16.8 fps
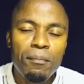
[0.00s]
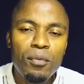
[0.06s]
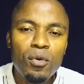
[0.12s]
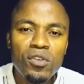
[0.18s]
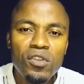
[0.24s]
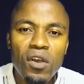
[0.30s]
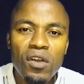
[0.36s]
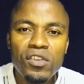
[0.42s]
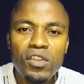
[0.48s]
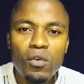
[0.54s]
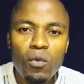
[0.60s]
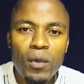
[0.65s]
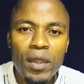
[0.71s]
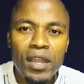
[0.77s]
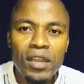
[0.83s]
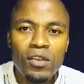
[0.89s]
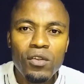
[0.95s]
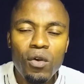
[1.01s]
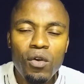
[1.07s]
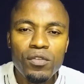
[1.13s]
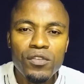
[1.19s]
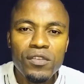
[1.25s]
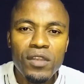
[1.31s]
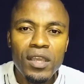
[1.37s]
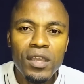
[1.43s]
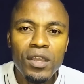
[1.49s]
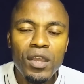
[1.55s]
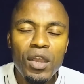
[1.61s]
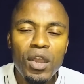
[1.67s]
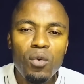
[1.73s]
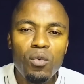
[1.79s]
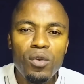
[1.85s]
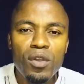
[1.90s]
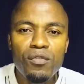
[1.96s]
put out a word of
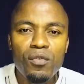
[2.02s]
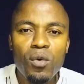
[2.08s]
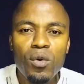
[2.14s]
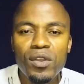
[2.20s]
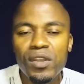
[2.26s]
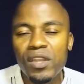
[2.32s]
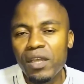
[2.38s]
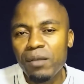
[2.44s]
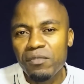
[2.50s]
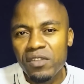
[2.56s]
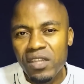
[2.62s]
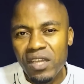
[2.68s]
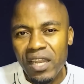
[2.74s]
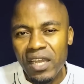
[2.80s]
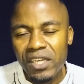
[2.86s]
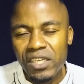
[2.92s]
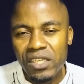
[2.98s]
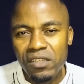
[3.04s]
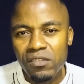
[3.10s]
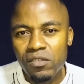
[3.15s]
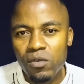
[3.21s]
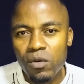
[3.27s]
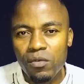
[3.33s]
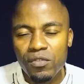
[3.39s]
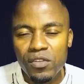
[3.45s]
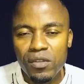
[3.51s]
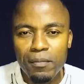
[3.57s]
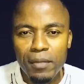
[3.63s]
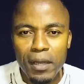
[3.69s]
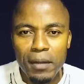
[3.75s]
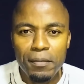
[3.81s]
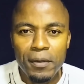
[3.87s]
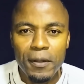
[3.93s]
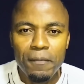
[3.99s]
saying we've condemned the elections of
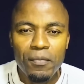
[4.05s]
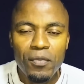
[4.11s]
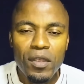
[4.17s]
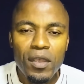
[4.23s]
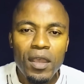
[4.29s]
Zimbabwe